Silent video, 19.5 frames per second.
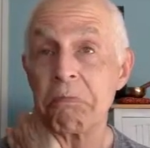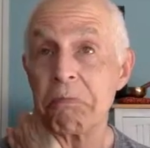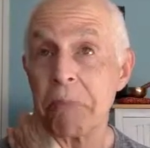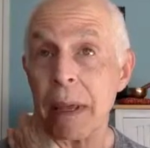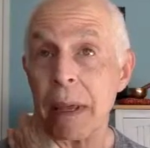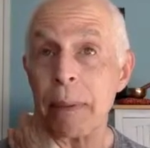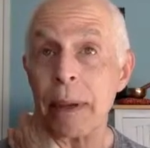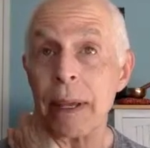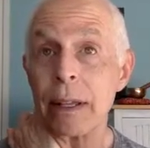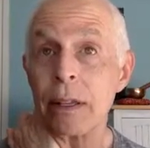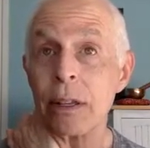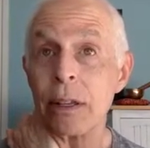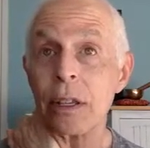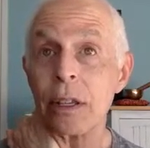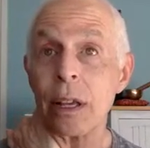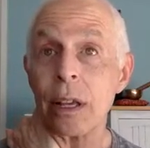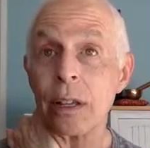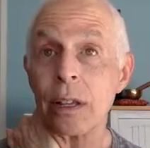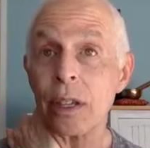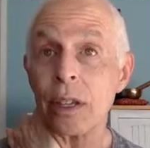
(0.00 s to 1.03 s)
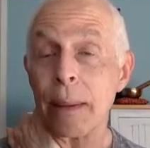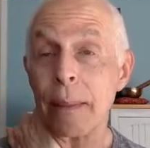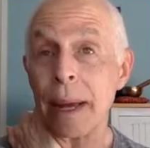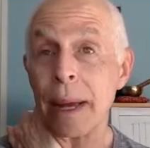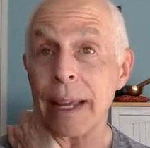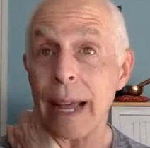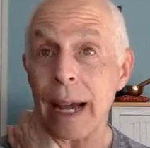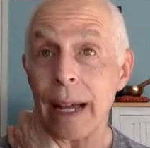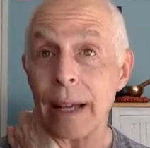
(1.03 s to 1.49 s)
maybe it's
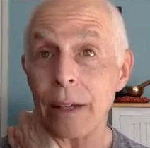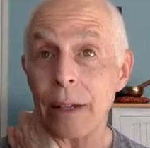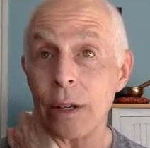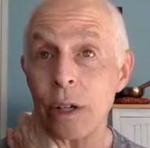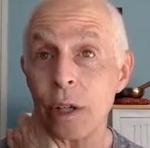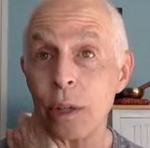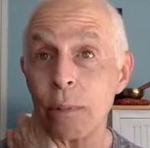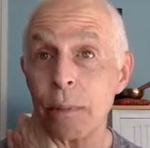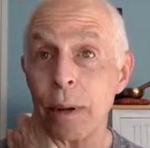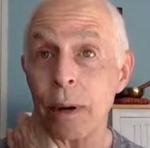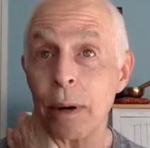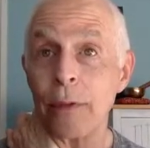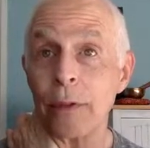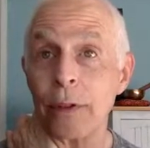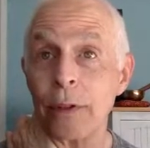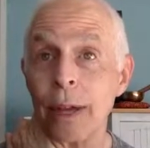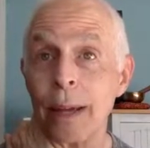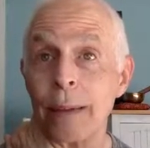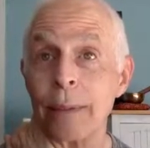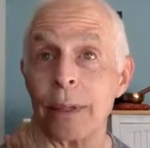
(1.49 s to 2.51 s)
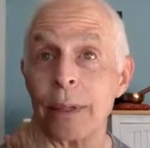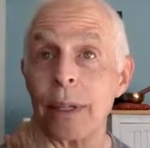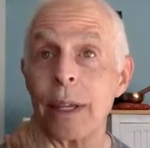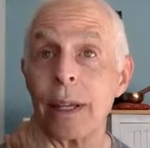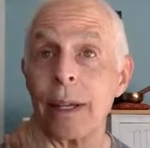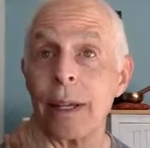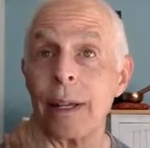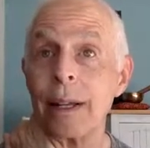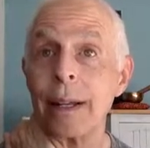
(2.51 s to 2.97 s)
semi-conscious, but
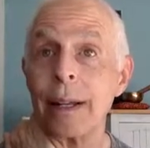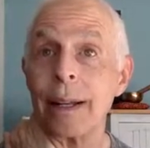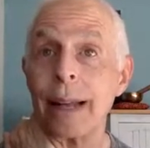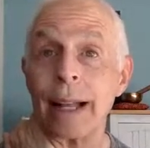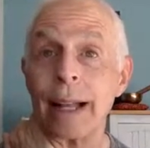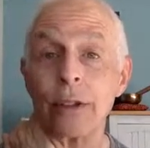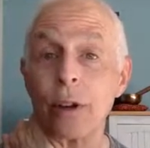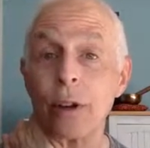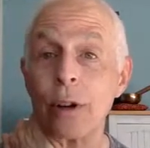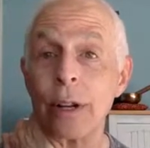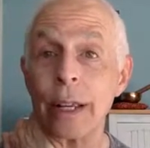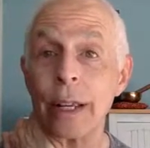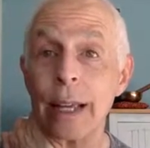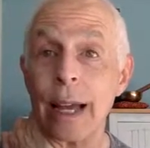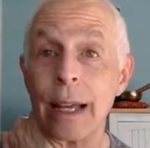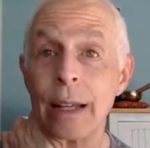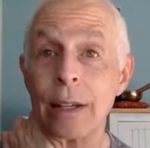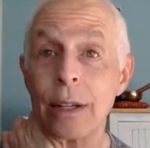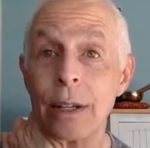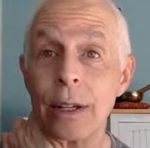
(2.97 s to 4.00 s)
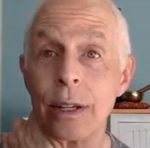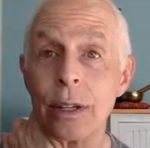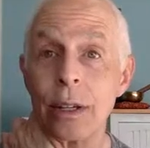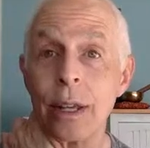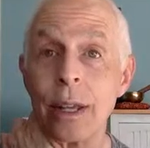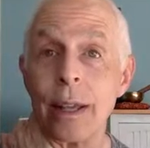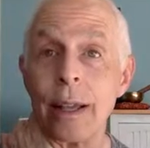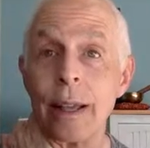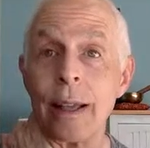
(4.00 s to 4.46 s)
oftentimes not totally
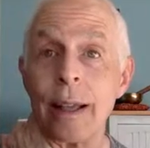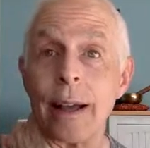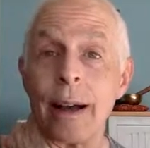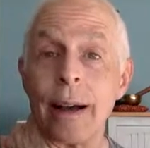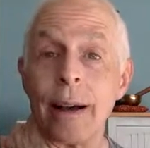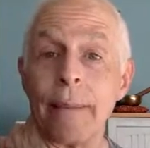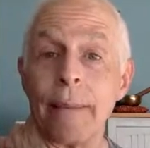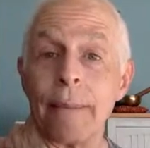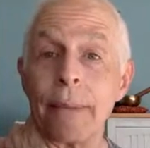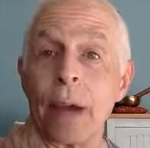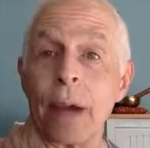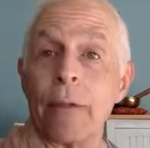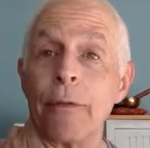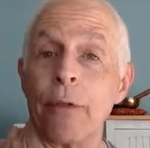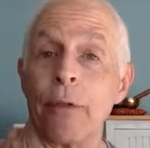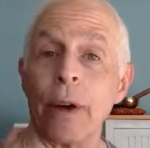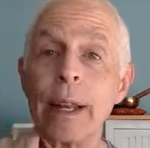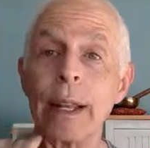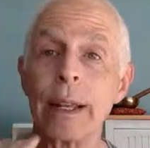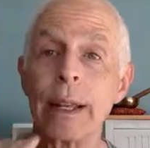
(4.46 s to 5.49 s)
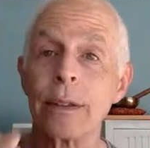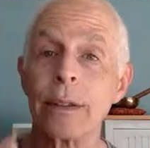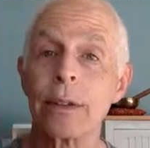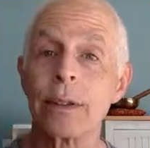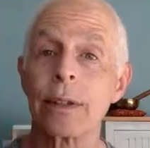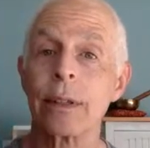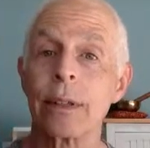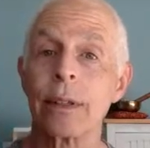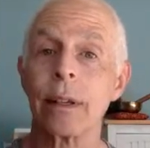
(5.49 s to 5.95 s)
conscious,
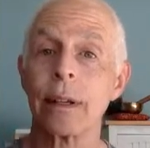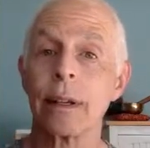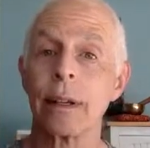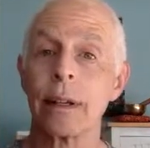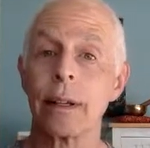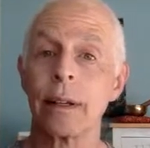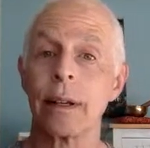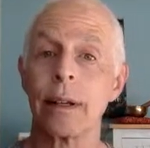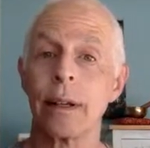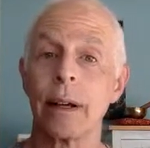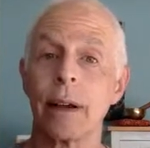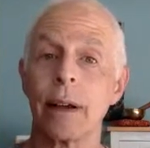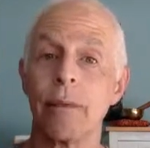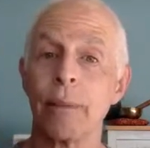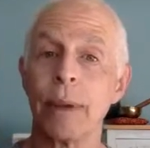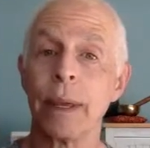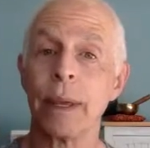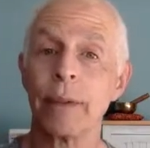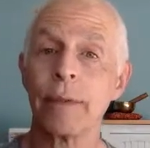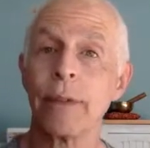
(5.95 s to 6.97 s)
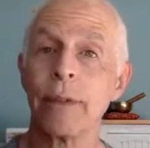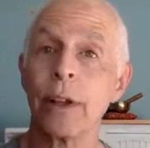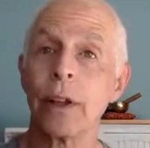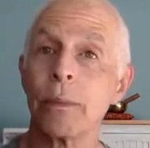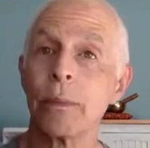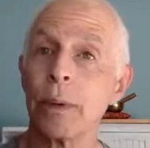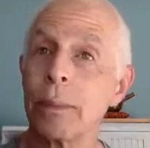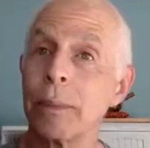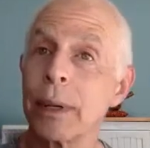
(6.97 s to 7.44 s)
avoidance of being
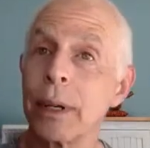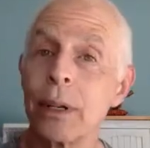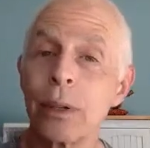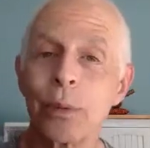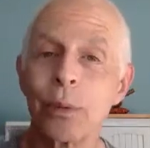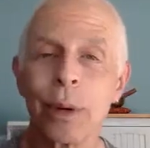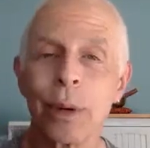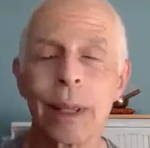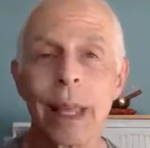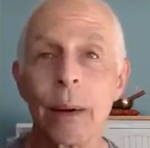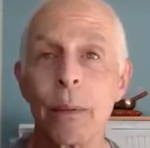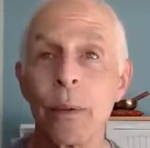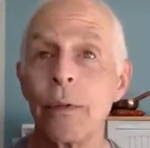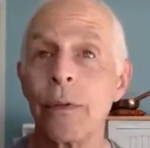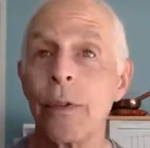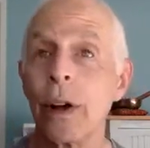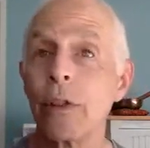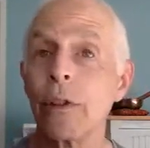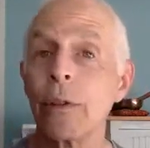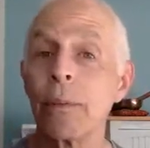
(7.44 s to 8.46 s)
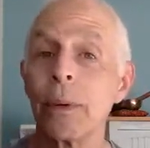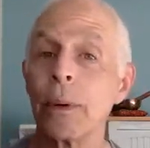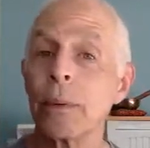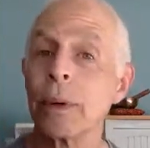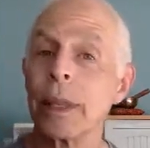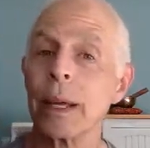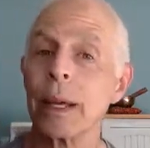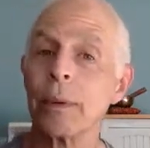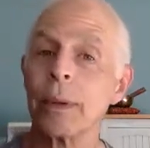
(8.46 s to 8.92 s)
vulnerable, because when they were vulnerable
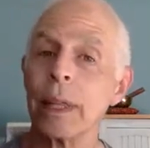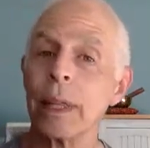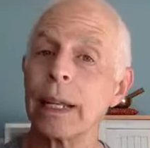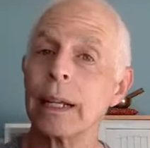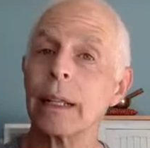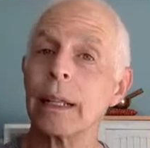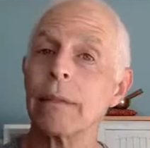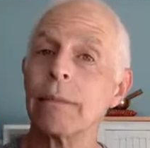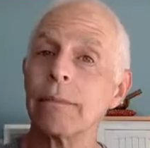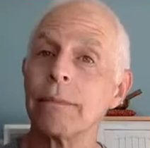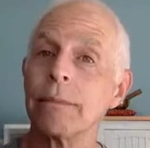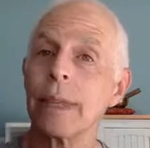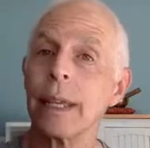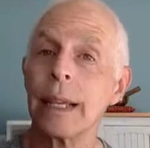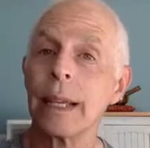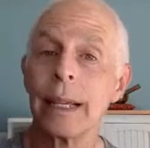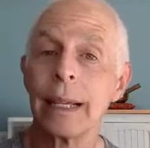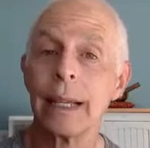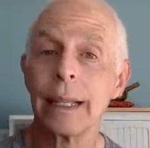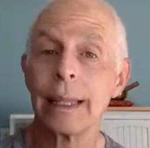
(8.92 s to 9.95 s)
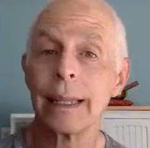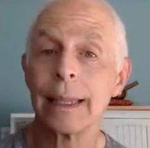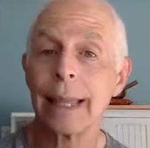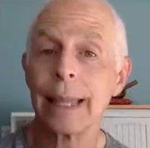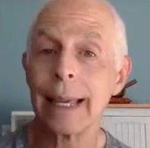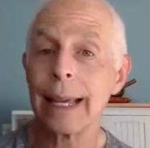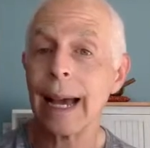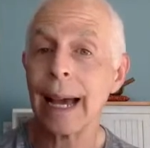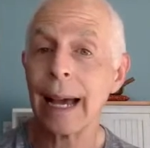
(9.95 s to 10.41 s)
when they were little,
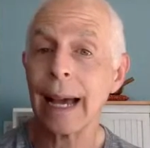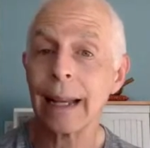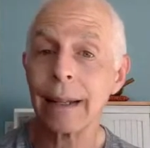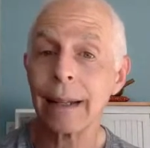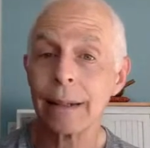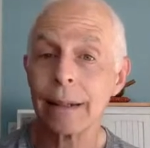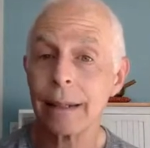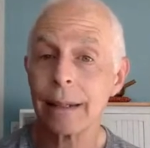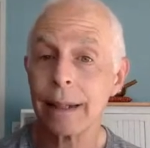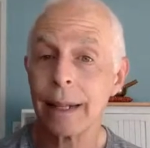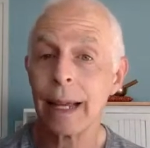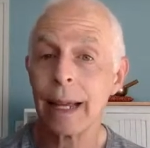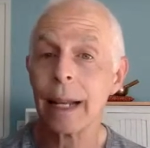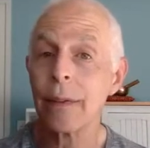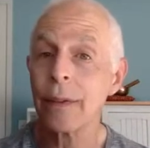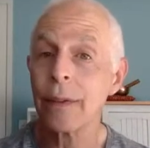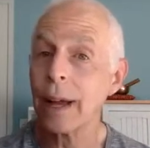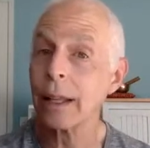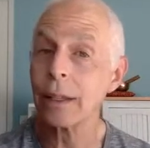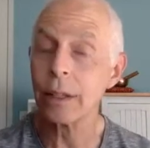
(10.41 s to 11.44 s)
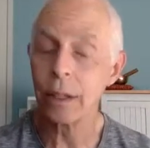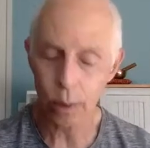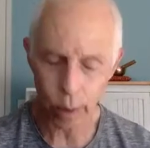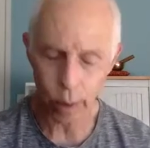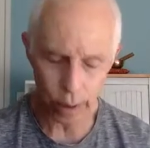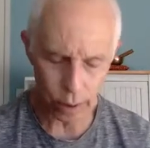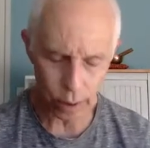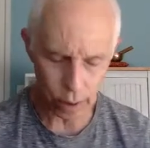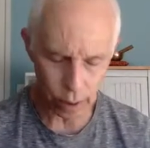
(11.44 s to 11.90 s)
they got negative
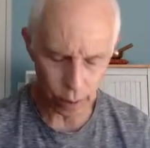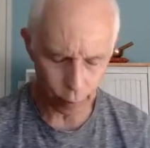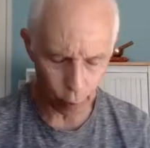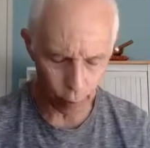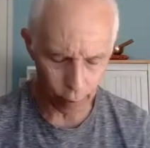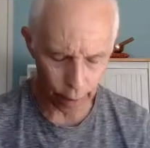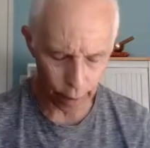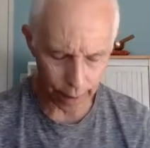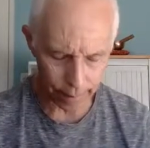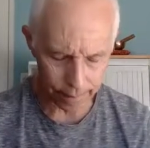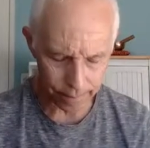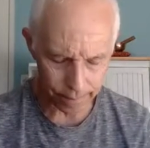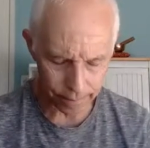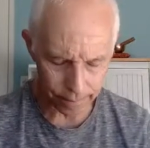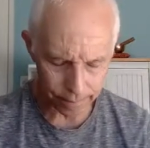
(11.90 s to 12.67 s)
consequences for it.